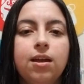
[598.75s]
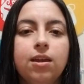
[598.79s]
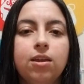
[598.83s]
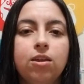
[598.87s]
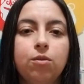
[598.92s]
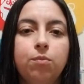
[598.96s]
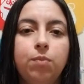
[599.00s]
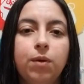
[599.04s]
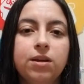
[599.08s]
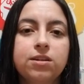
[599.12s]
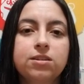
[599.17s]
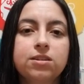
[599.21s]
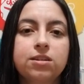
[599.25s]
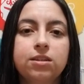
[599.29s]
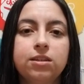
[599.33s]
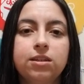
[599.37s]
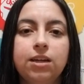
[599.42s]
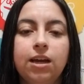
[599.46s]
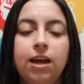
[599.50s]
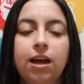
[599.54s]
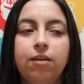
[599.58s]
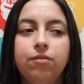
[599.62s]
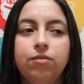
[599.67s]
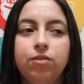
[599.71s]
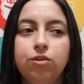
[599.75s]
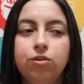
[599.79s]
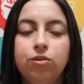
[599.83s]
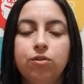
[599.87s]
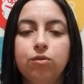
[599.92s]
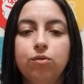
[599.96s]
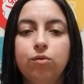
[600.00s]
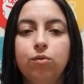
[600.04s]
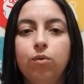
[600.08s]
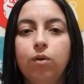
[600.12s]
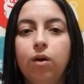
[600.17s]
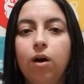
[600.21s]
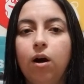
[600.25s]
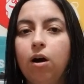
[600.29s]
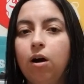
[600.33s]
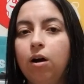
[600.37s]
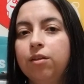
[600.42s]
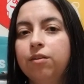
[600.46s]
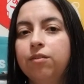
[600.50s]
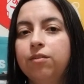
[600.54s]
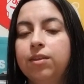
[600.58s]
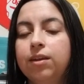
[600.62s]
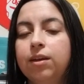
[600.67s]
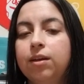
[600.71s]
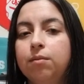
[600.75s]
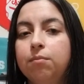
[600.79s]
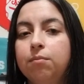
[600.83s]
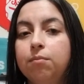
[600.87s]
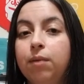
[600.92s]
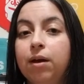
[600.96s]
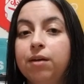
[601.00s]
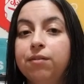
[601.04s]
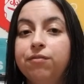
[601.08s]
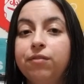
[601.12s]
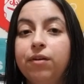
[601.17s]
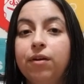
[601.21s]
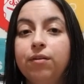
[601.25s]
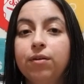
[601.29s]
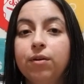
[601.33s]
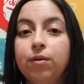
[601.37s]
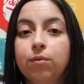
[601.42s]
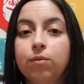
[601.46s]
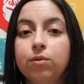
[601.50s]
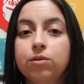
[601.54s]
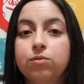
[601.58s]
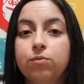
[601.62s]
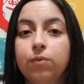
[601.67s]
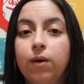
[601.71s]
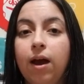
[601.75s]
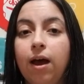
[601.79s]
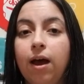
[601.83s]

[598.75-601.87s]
You basically have to do all of them. My favorite was